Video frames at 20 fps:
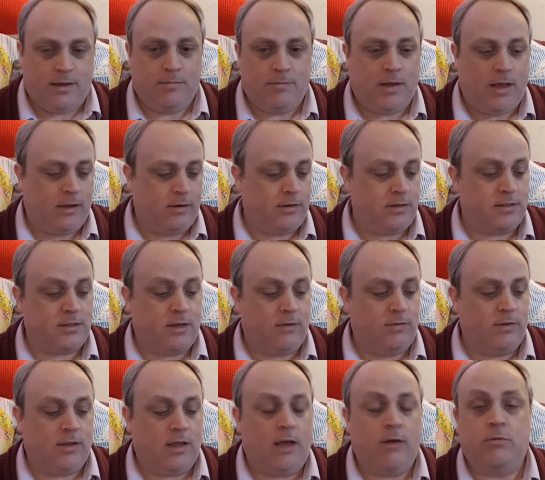I
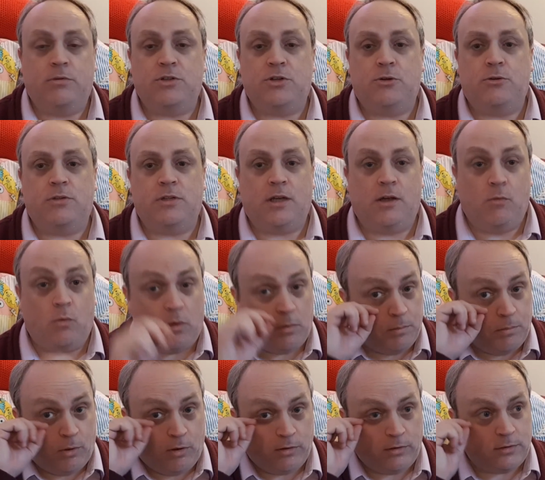discovered that I was using a
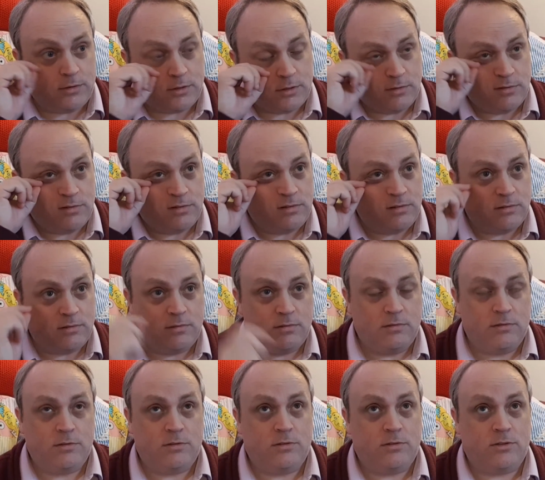
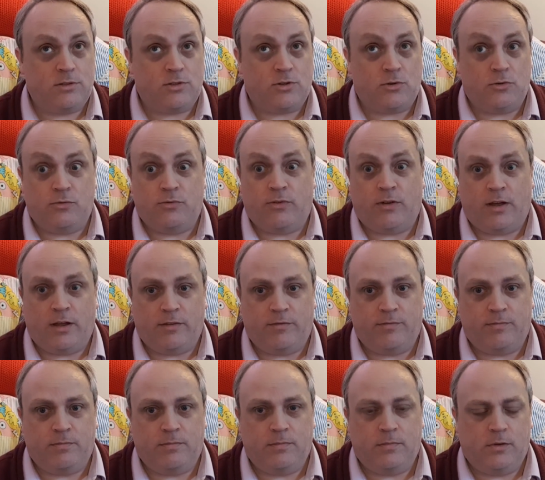1.25,
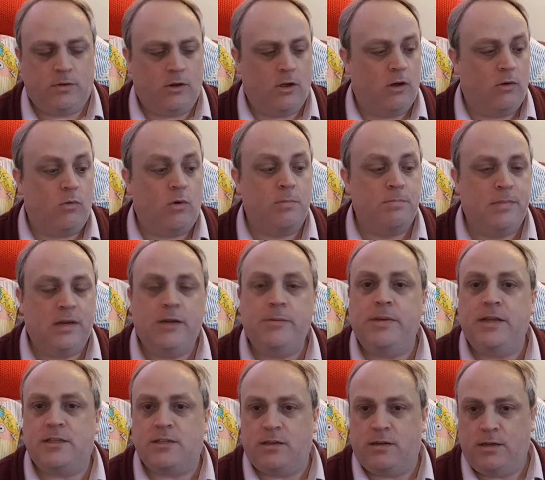no, a 1
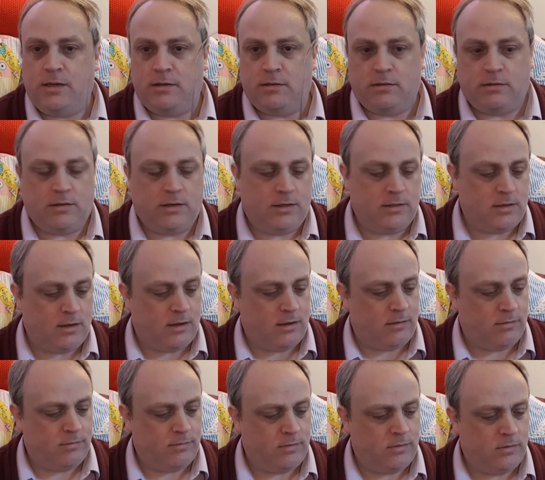millimeter needle, these
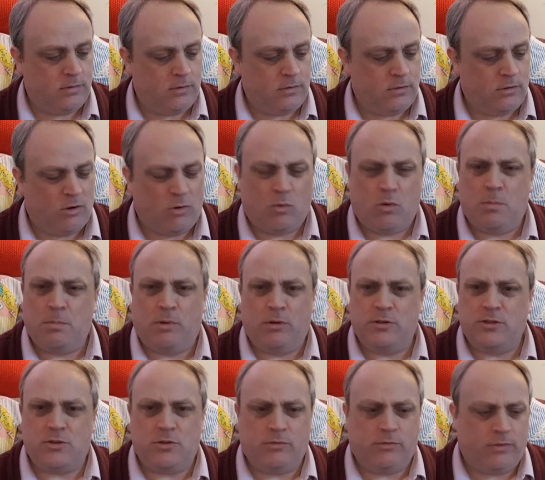are, or
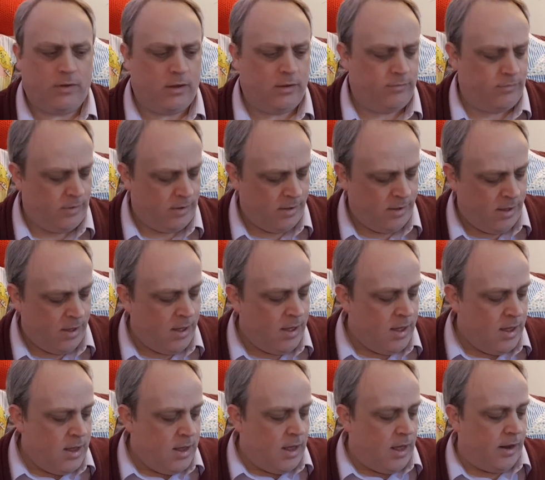1.25.
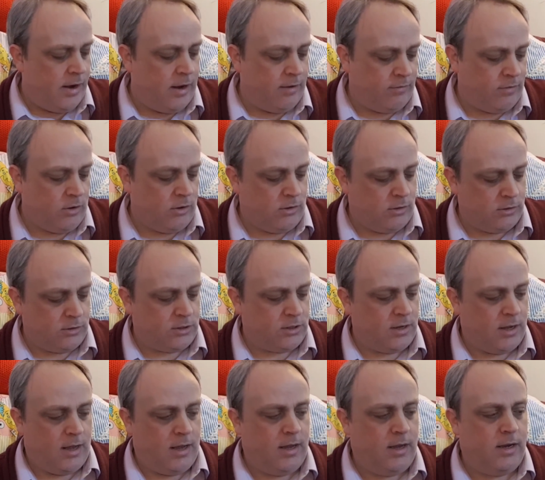And I've got
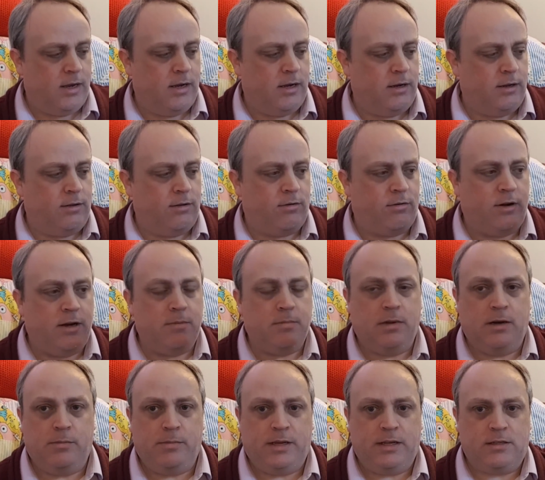a 3
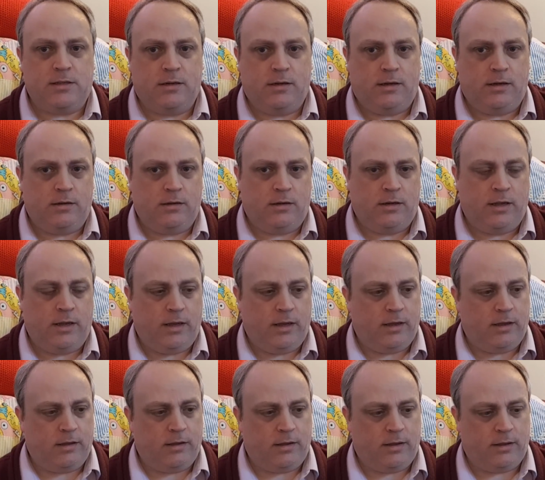millimeter needle
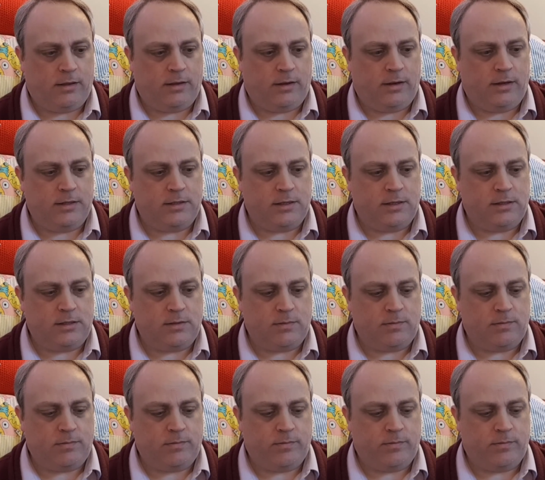here, I think it is,